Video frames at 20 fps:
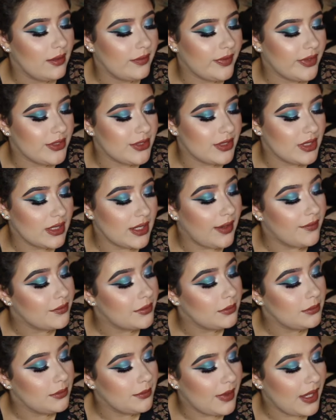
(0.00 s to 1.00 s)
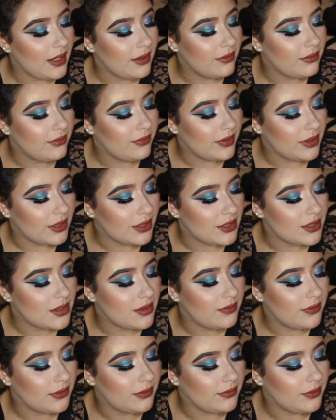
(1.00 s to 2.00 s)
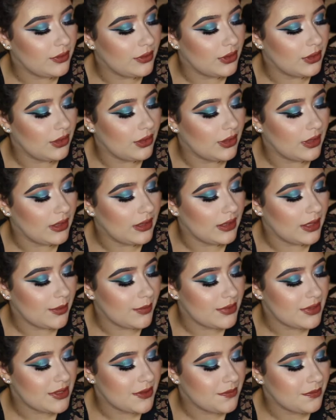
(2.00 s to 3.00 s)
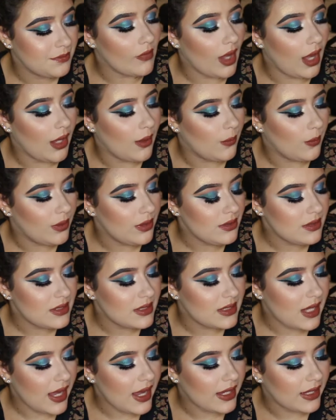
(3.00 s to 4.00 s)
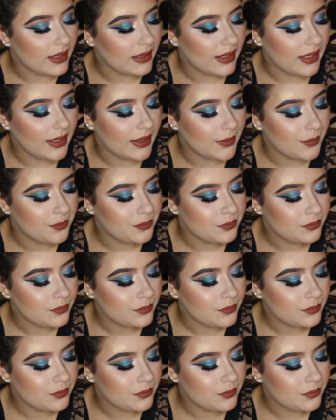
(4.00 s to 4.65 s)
featuring a comfortable matte finish for fuller looking lips. I will say, like,